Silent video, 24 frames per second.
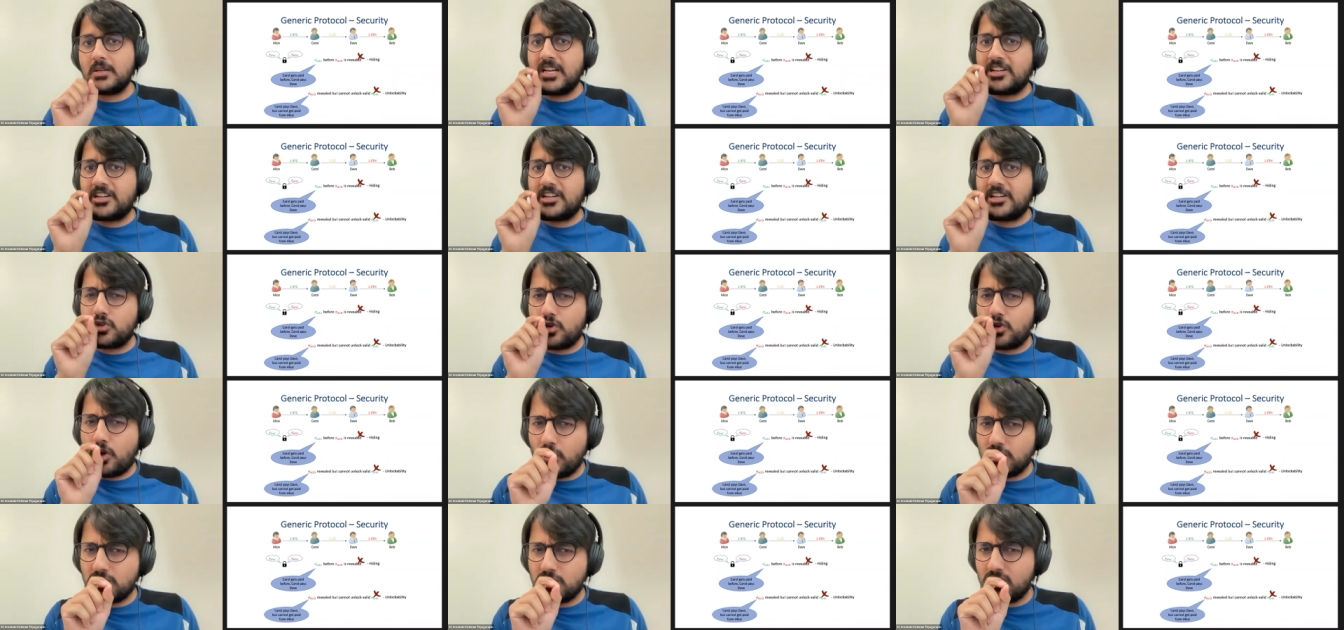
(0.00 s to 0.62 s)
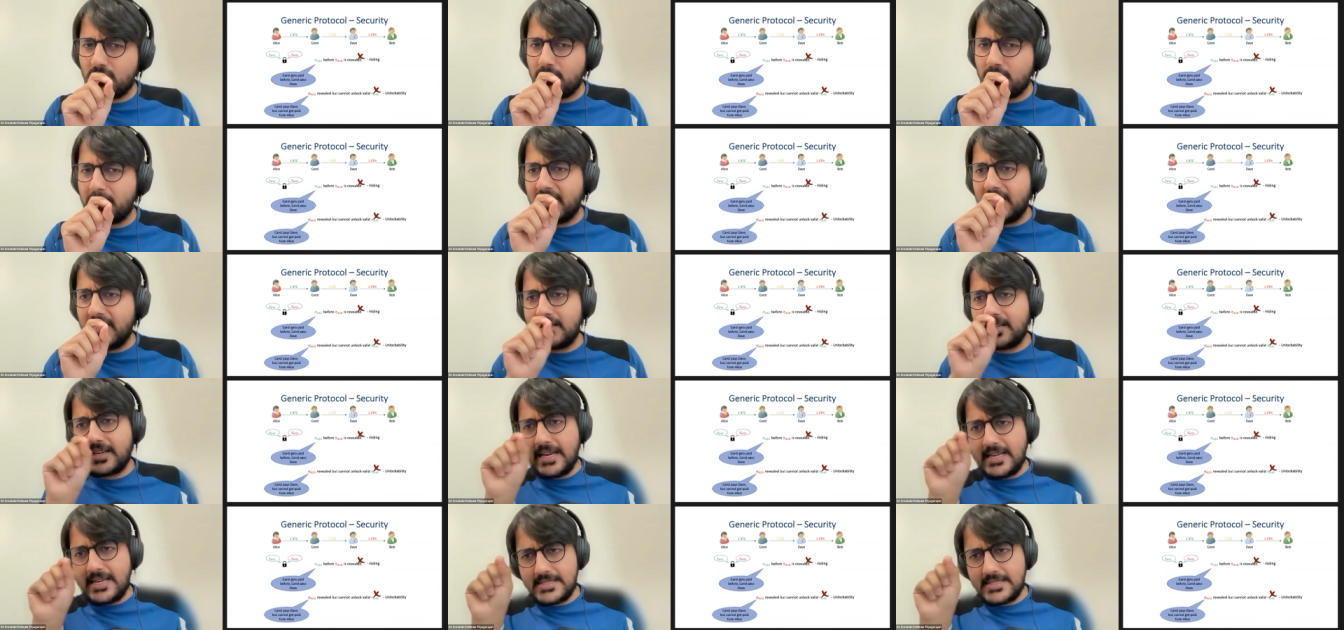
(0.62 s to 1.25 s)
It could also be
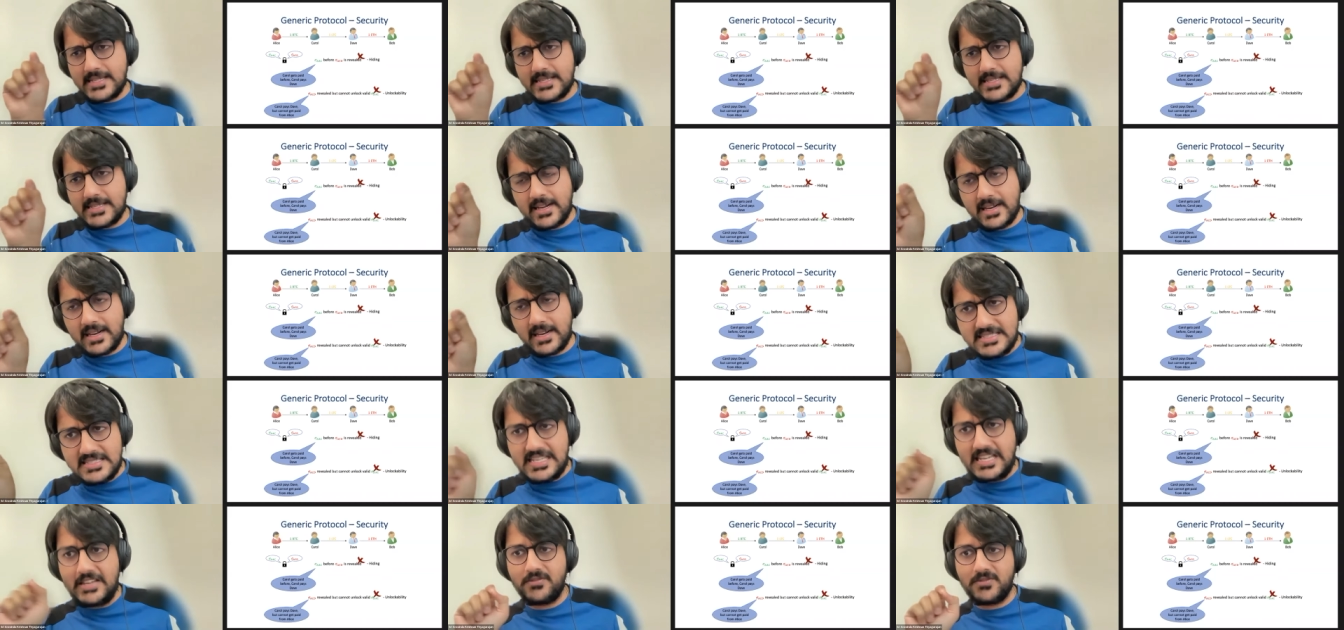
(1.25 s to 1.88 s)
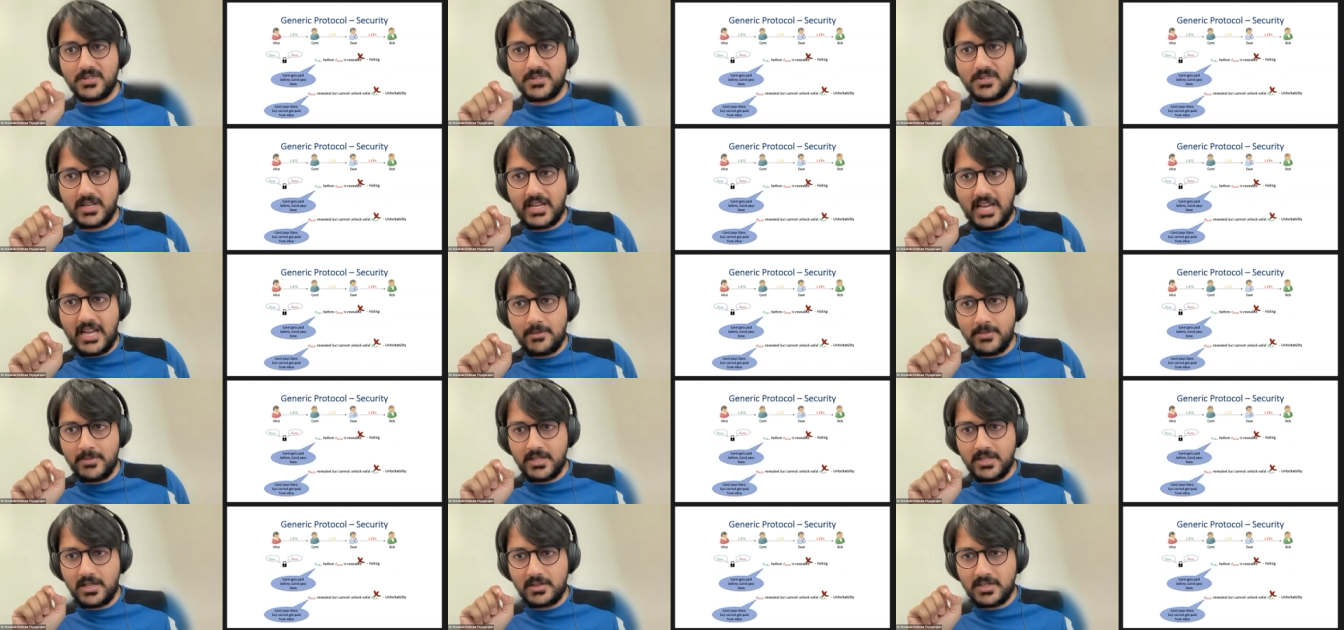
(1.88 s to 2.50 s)
the case that the receiver
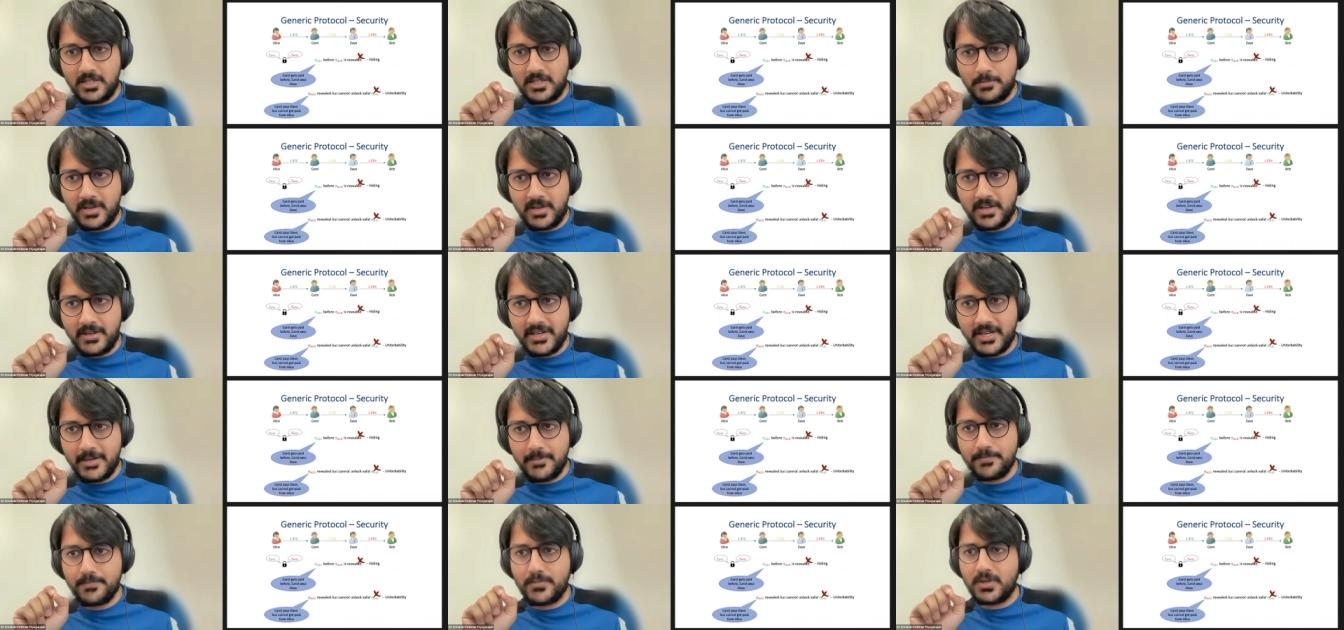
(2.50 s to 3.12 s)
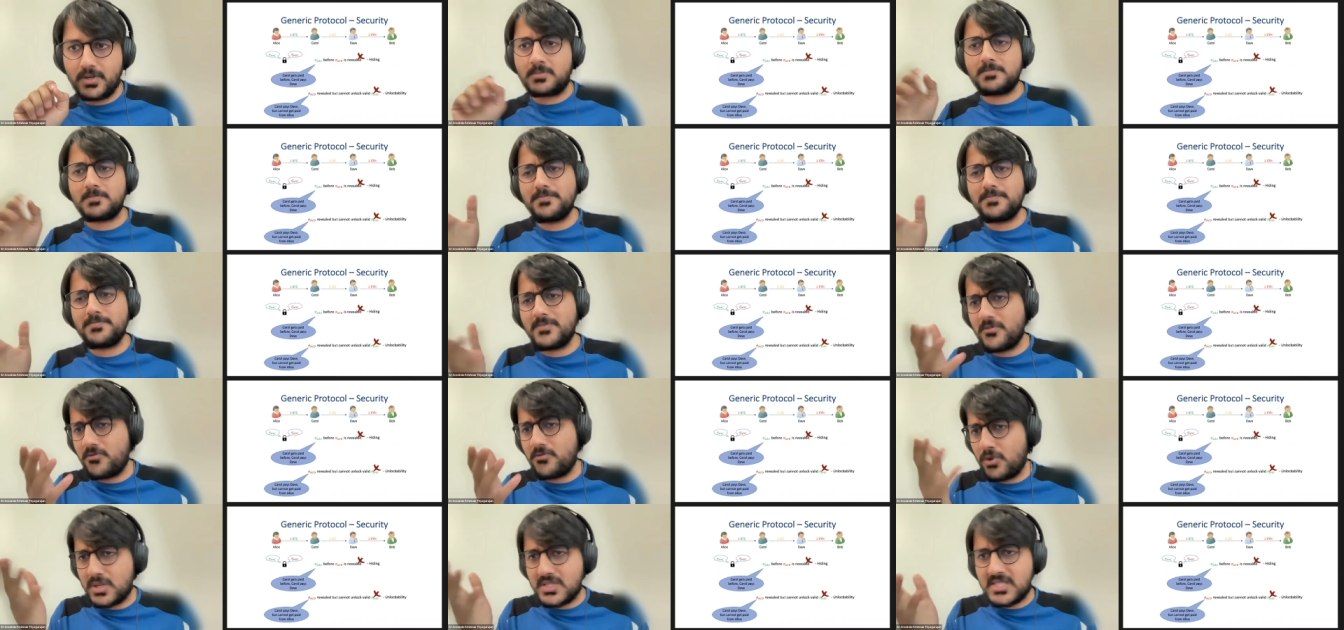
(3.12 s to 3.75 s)
can be the third party, but
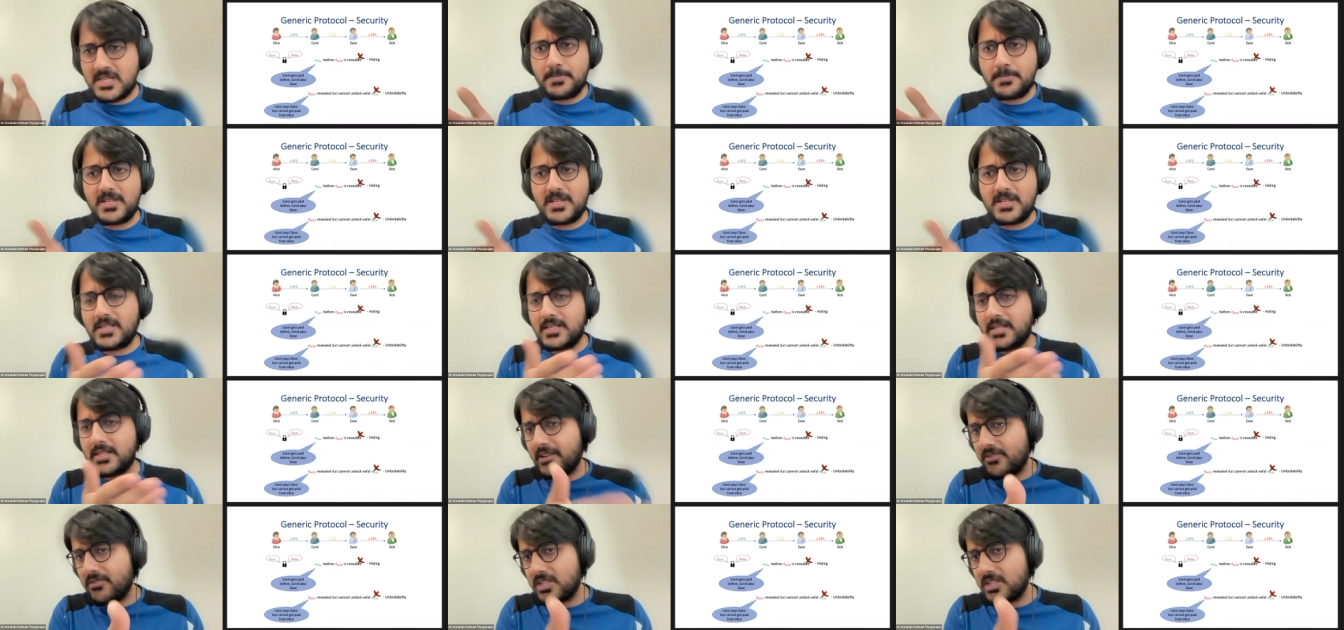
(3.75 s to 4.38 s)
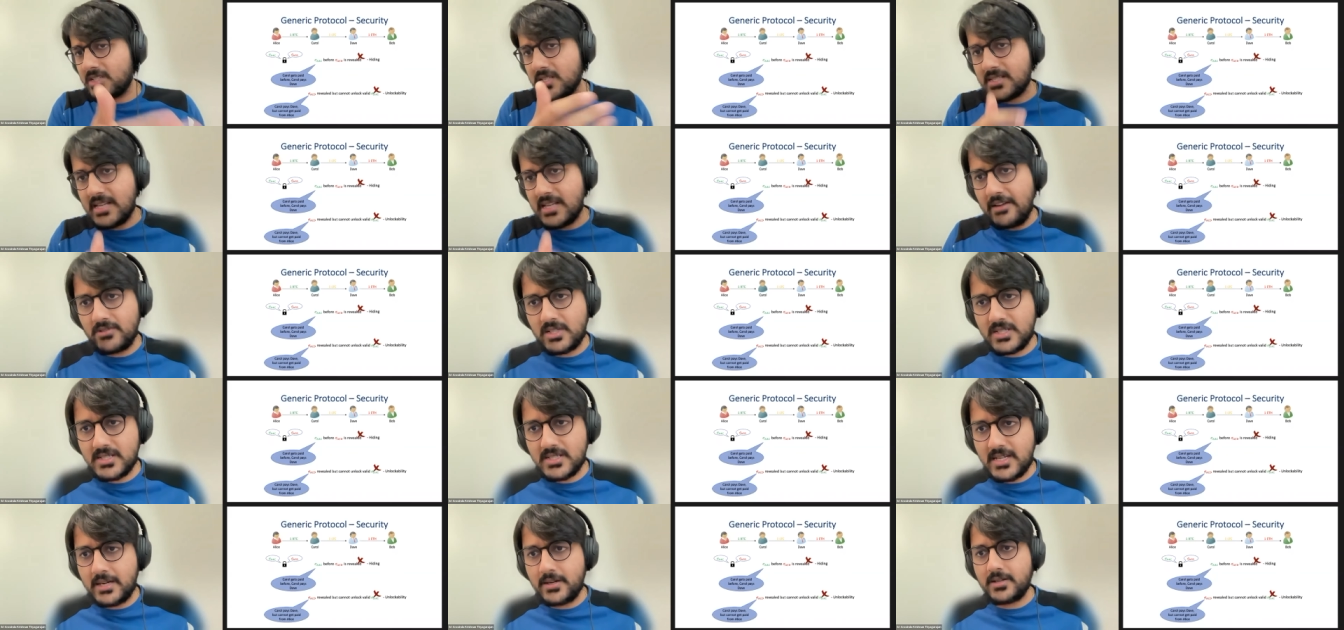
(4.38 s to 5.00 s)
for simplicity, we just
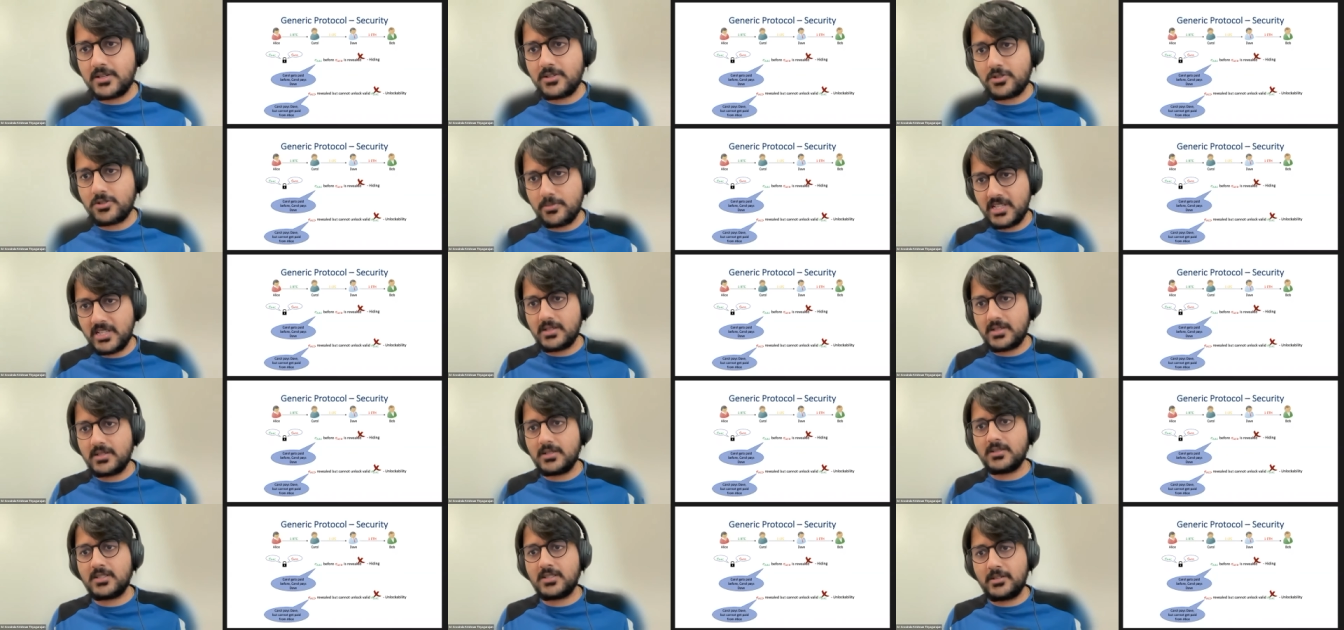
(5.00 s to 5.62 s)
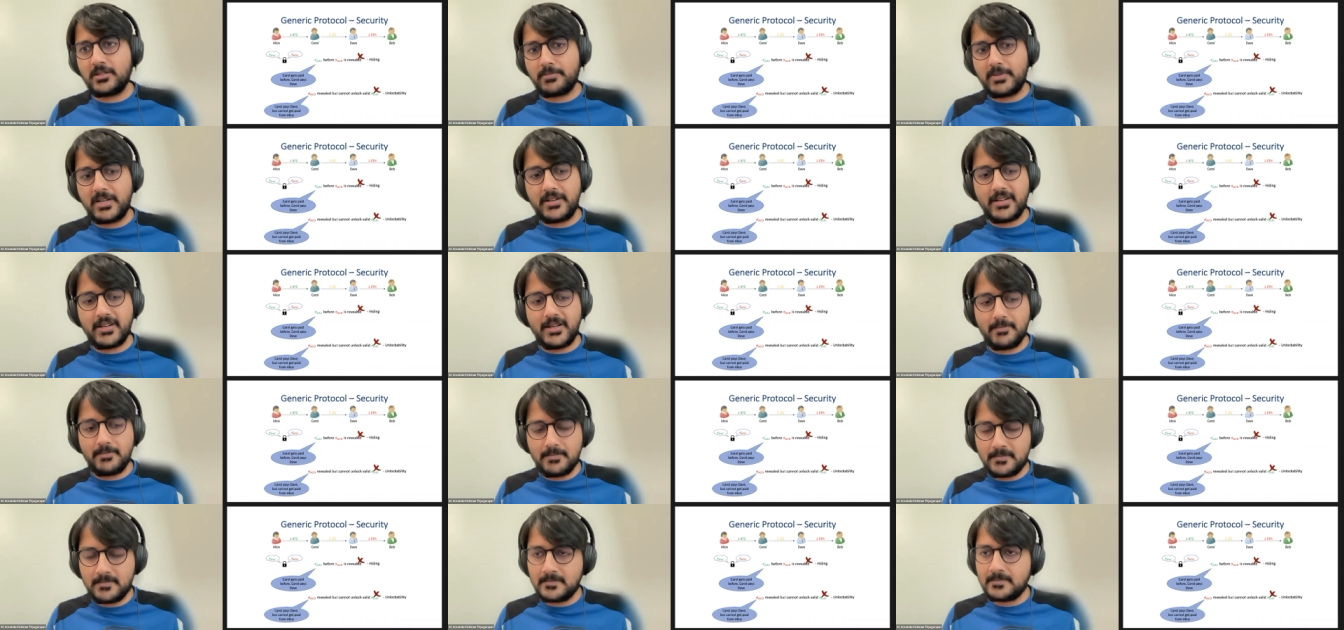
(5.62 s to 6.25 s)
have the sender to be the third party.